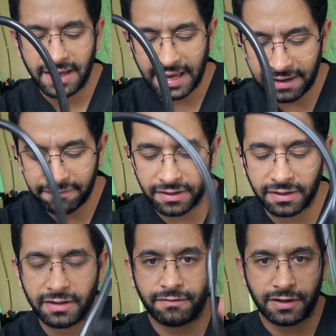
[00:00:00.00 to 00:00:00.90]

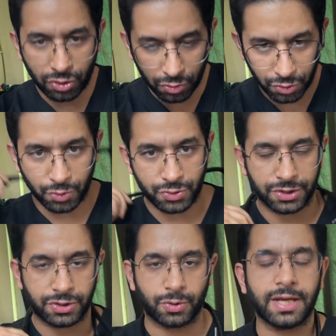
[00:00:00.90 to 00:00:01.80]
heavier when you use
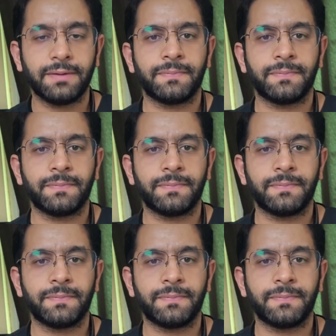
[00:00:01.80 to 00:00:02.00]
it, okay?